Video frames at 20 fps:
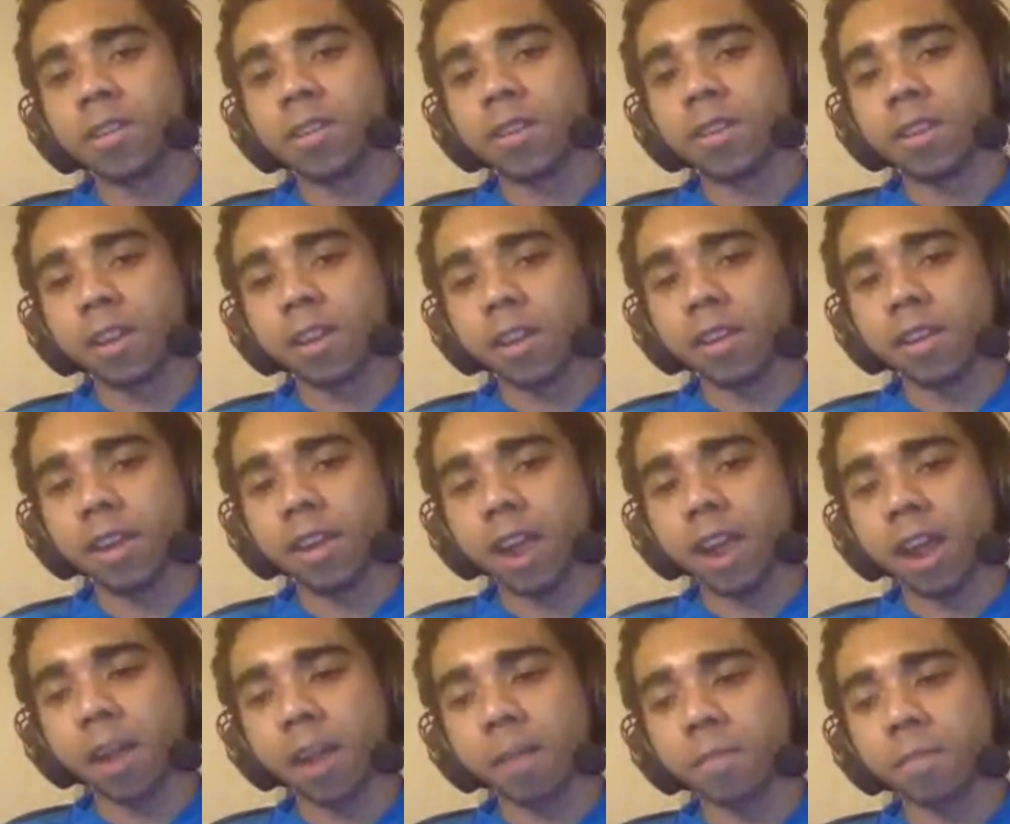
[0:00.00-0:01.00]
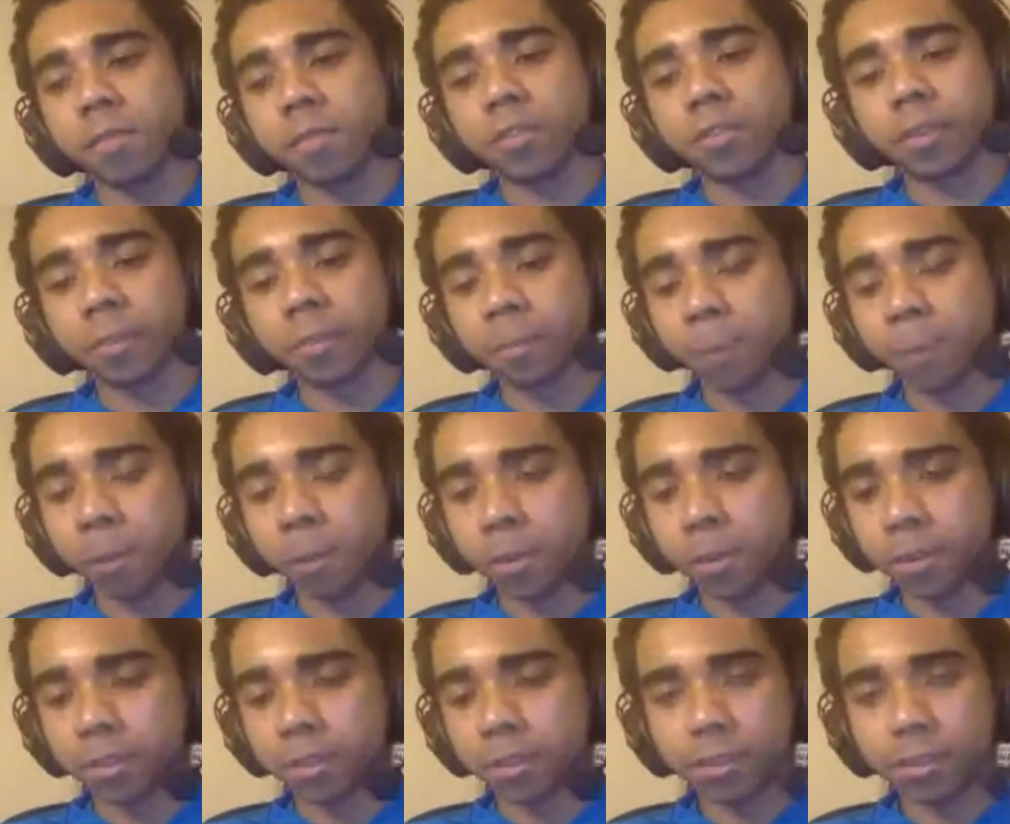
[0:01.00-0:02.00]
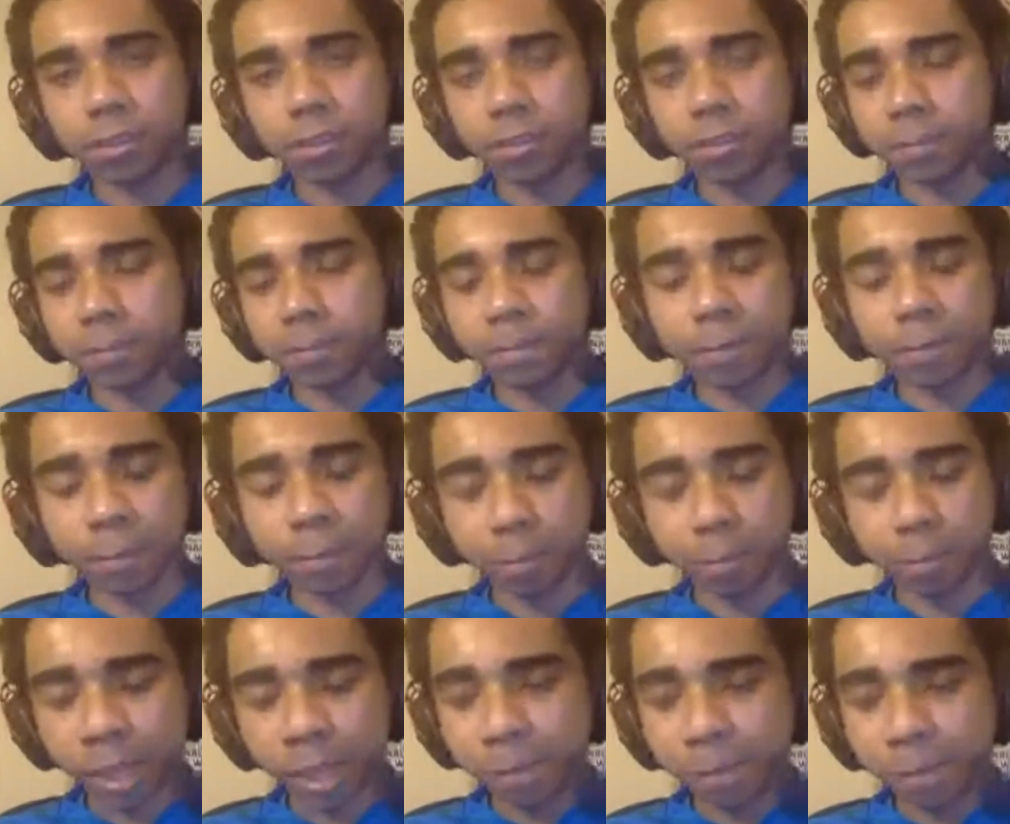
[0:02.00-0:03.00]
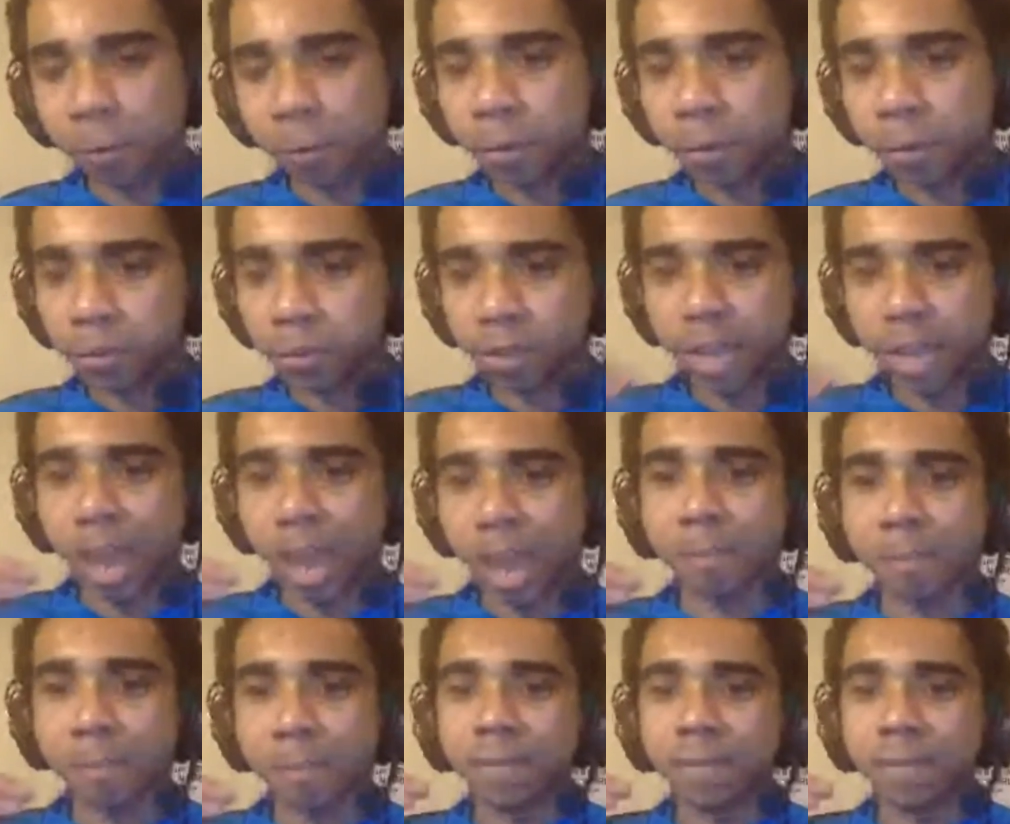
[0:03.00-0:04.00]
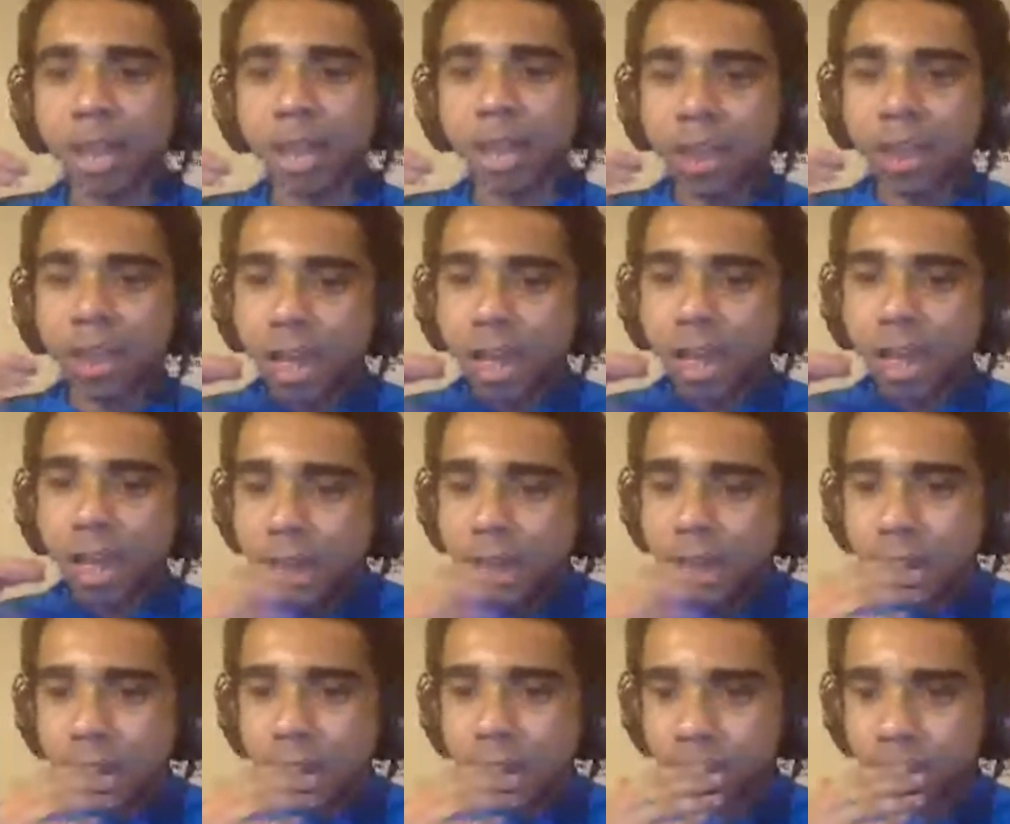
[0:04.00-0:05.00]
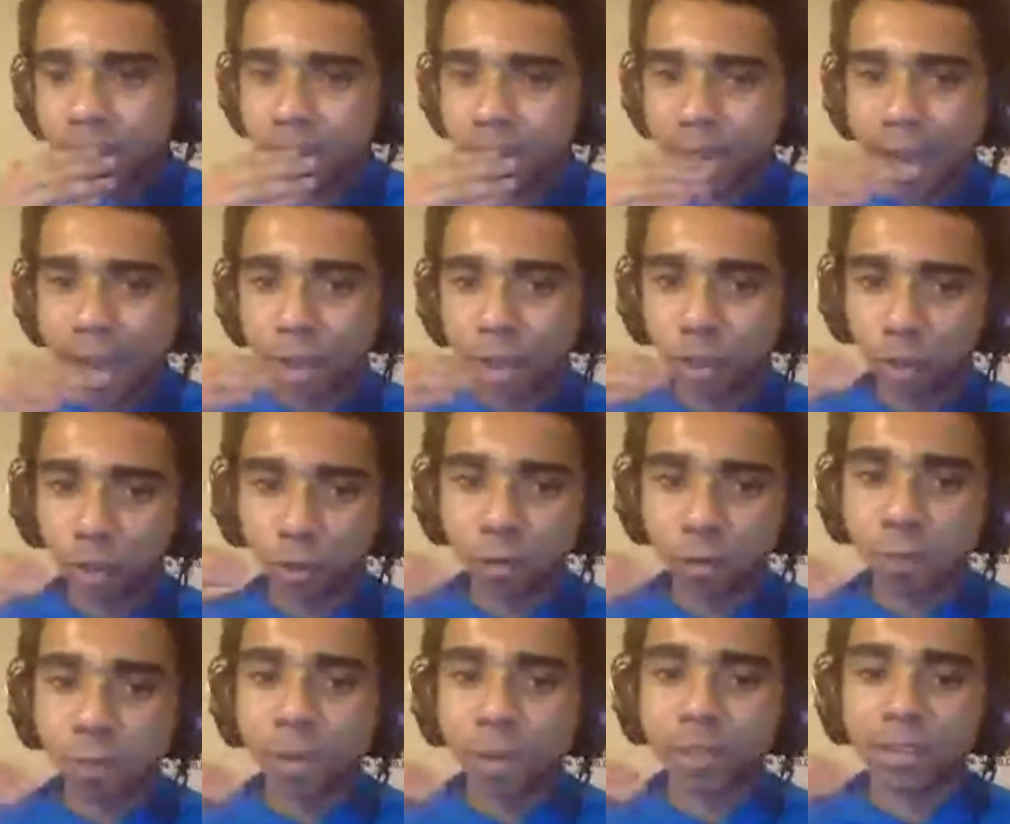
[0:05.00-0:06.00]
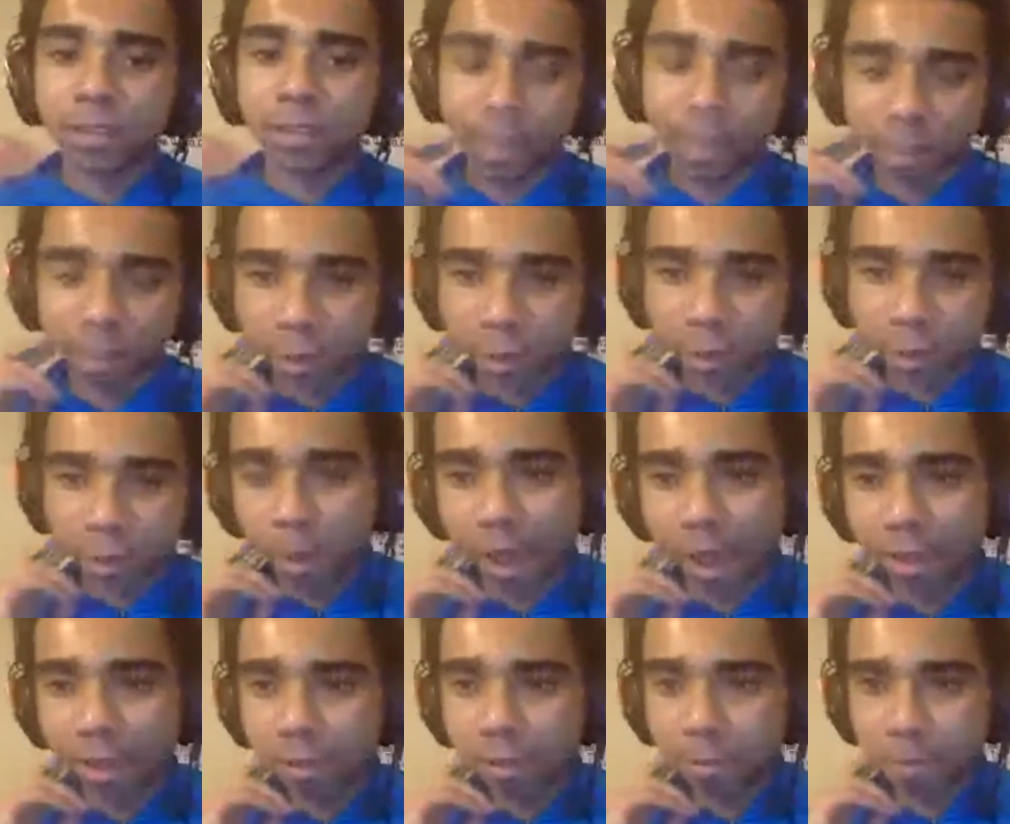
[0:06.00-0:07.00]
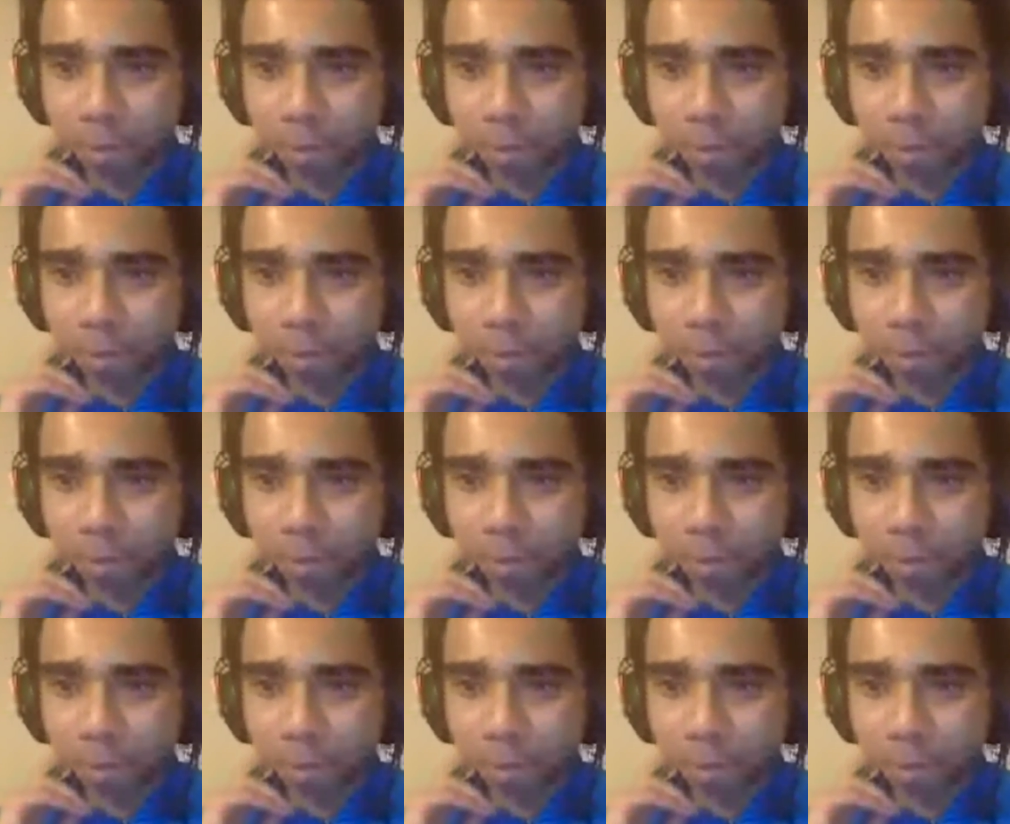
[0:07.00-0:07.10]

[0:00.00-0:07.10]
You just have to focus, just complete focus on the game, and just do your best to get a goal back.